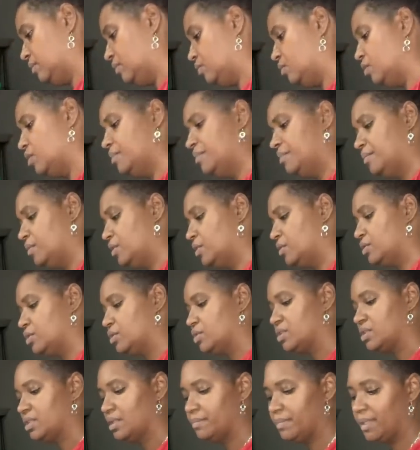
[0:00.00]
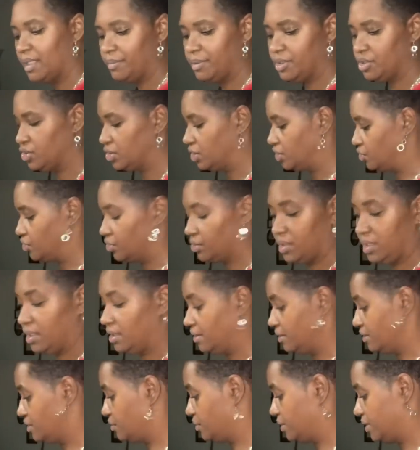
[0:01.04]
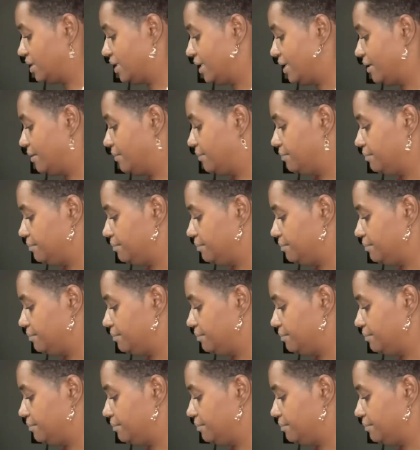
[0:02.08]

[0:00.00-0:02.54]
We'll, we'll do some, maybe ginger carrots with that.